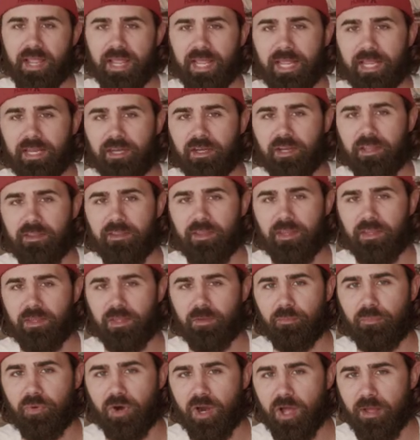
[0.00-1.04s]
And the
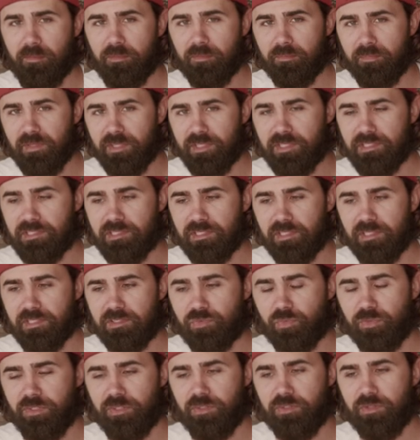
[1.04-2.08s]
problem is
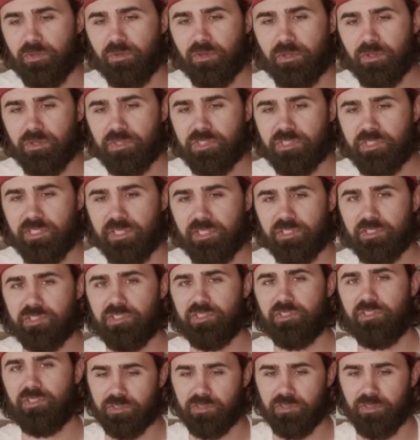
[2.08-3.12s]
when you do all those things,
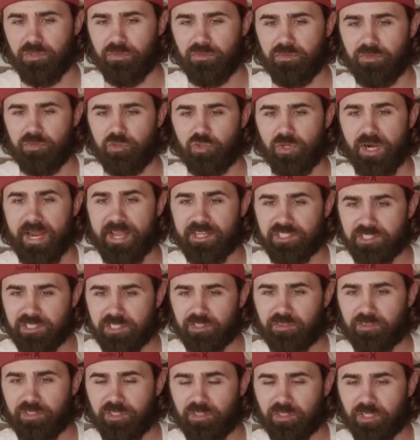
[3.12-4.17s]
you
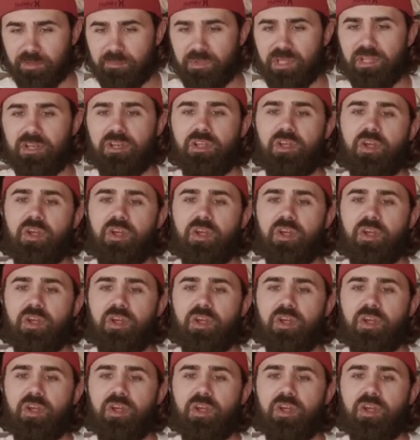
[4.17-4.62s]
drastically limit